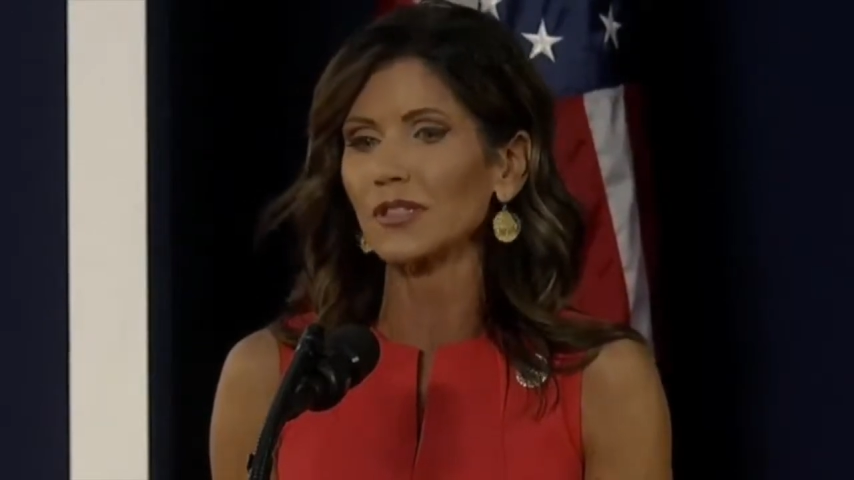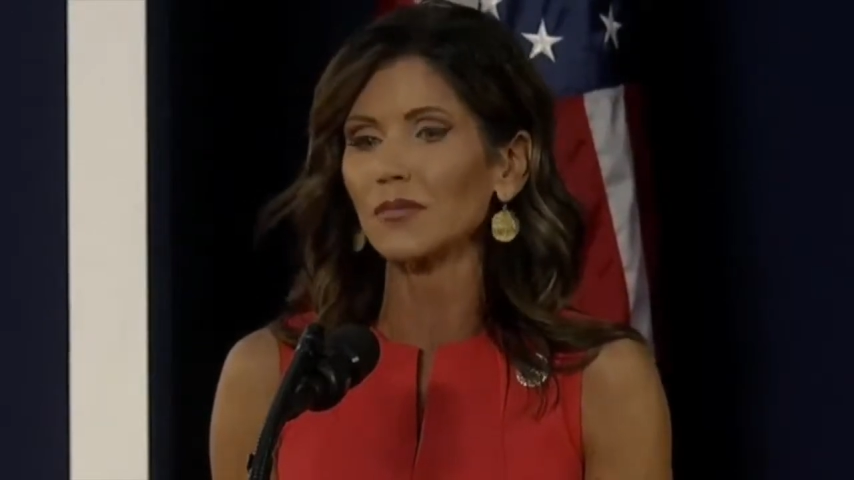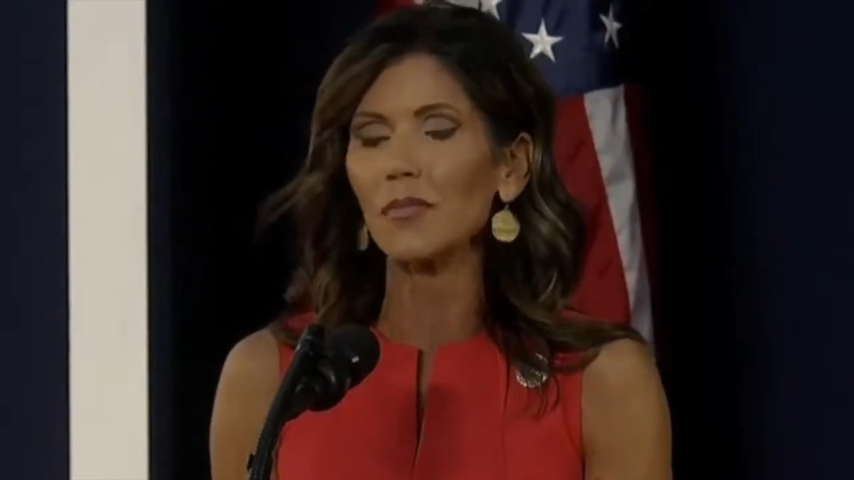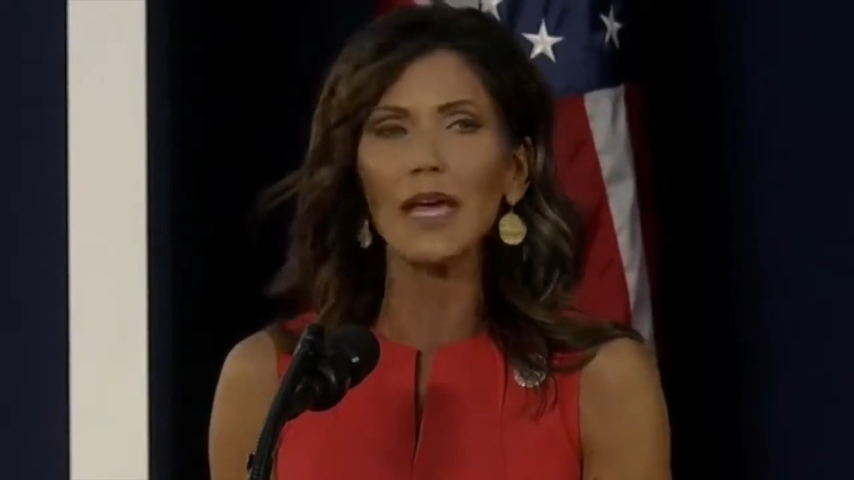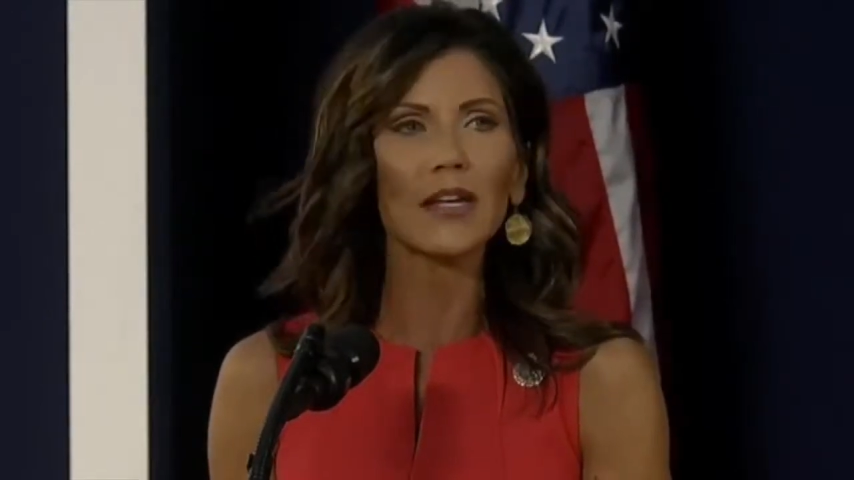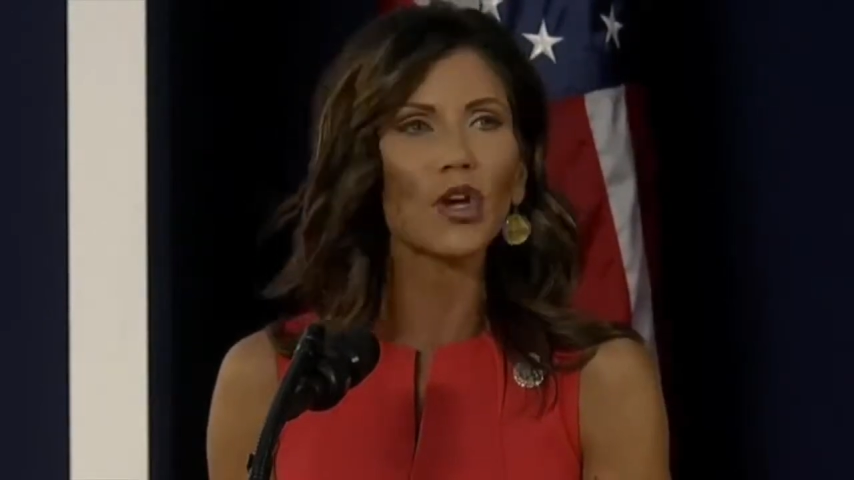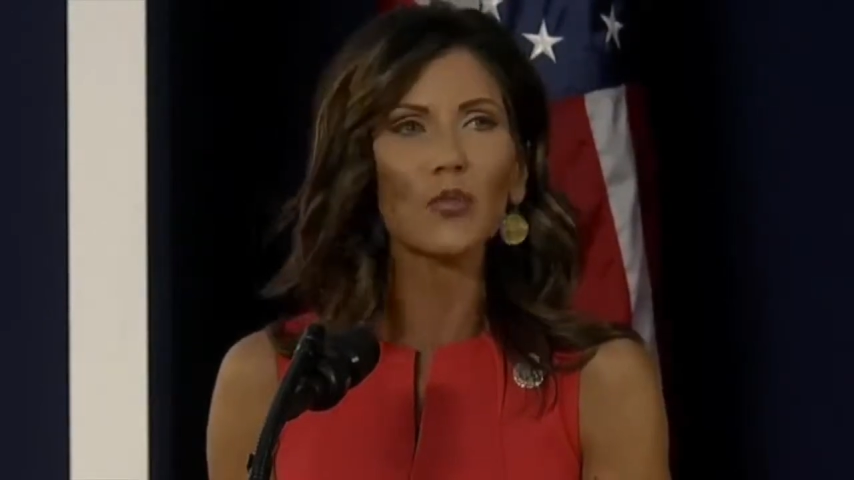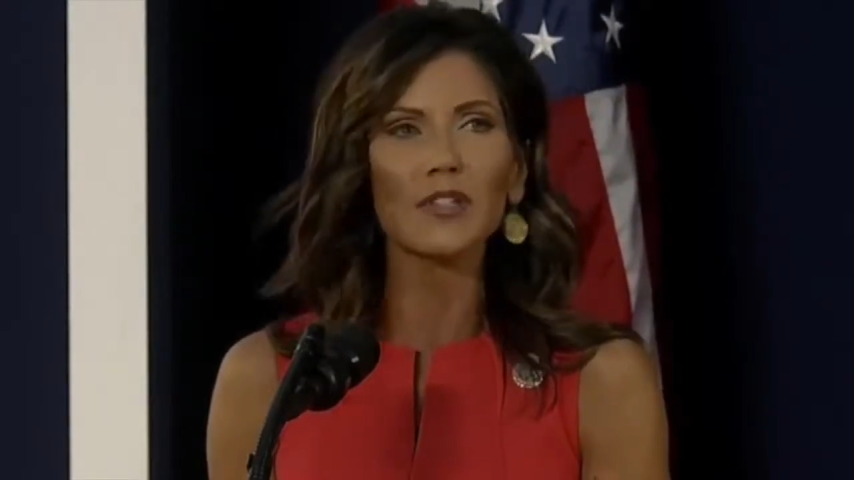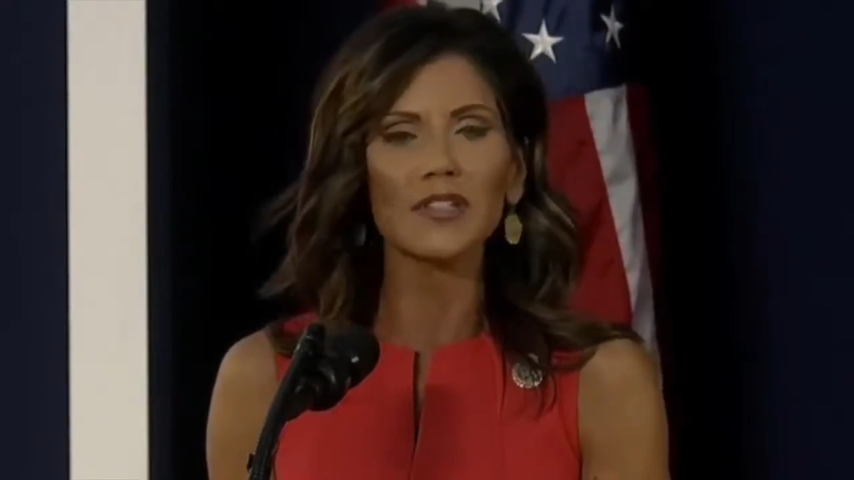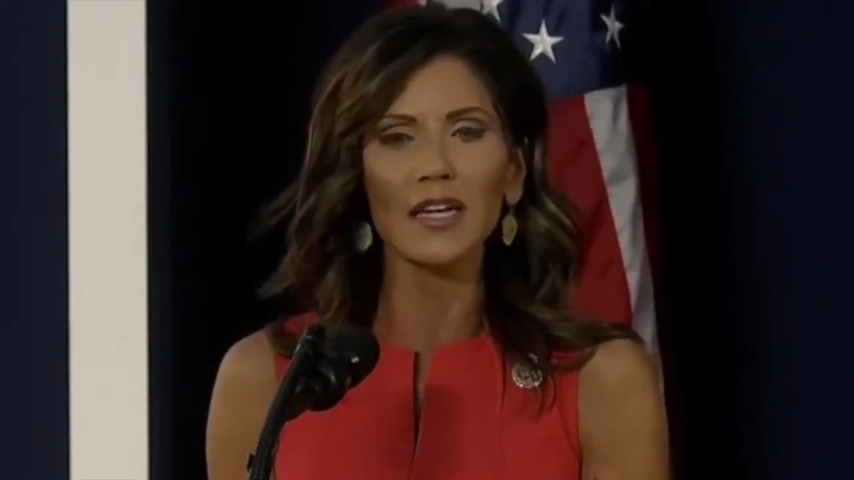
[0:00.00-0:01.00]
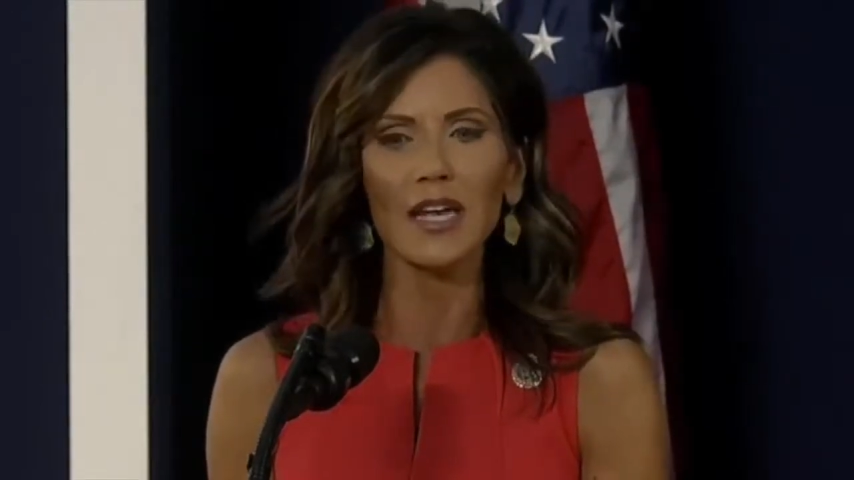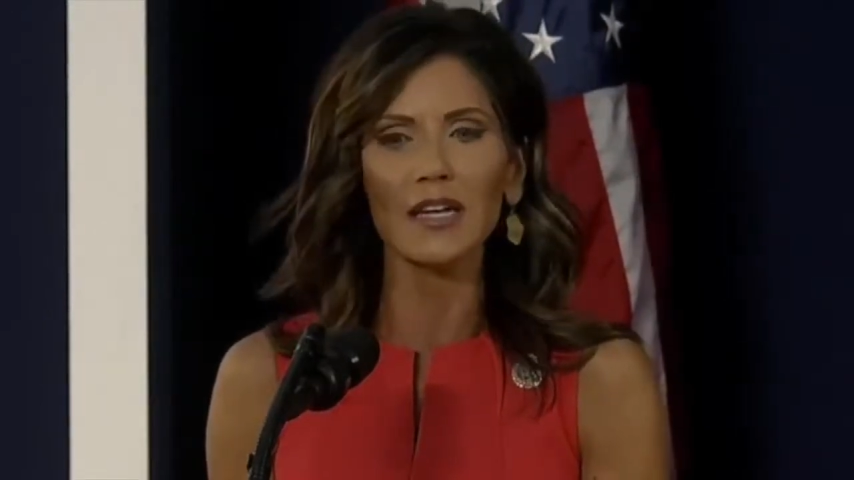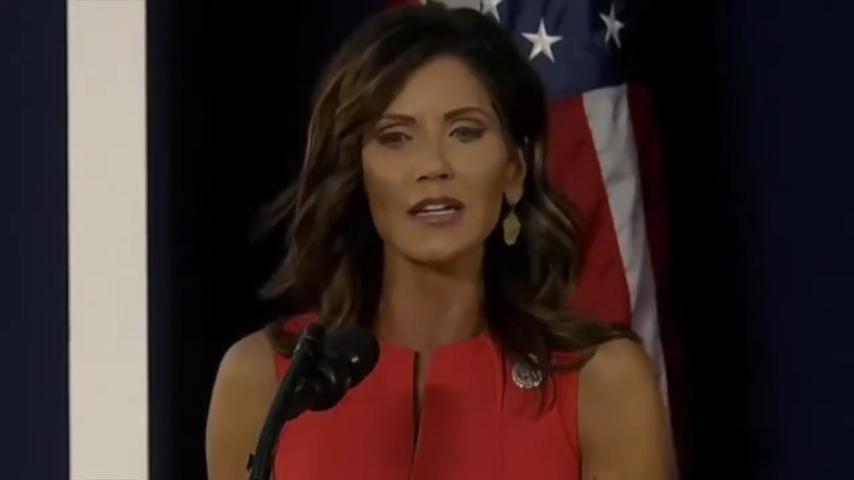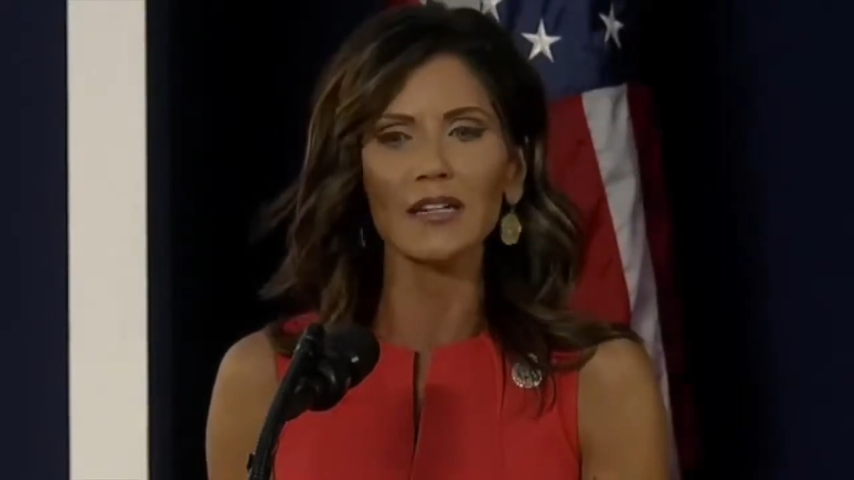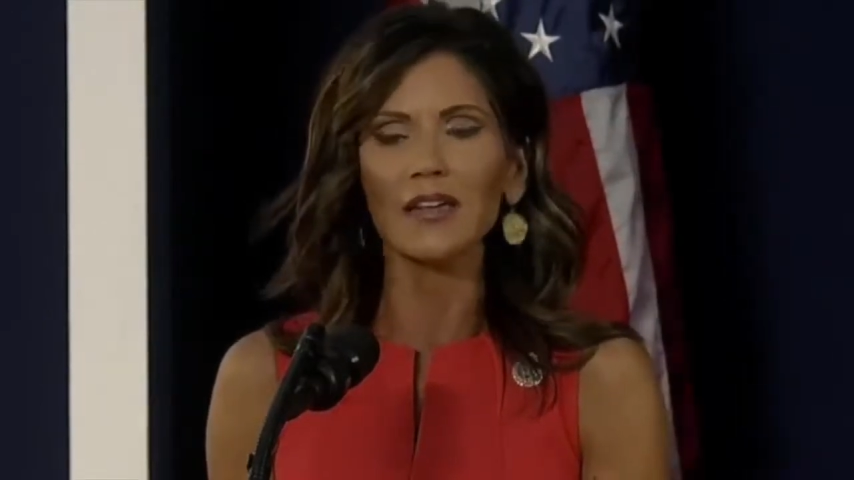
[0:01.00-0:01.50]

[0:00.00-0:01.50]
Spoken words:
Make no mistake,